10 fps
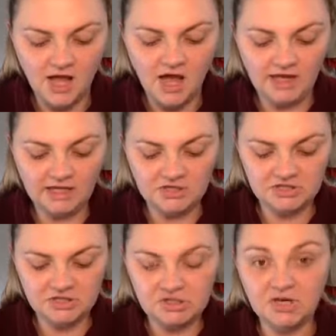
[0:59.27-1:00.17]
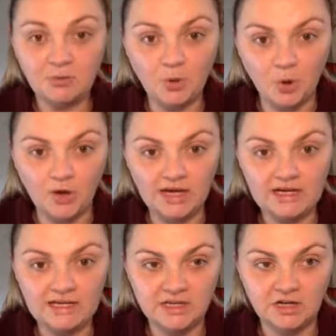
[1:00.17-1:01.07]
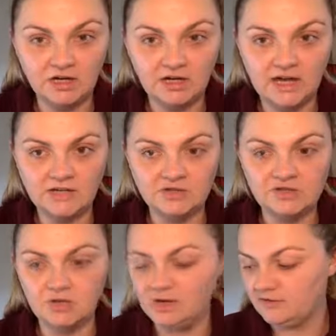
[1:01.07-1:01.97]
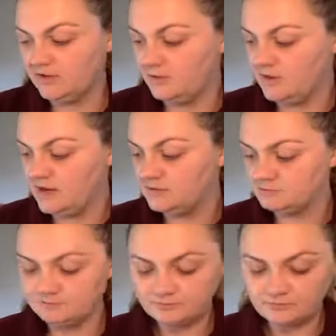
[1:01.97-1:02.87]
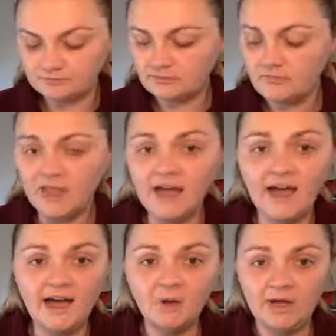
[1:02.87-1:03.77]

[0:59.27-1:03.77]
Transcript: I can just jump on here and show everyone how I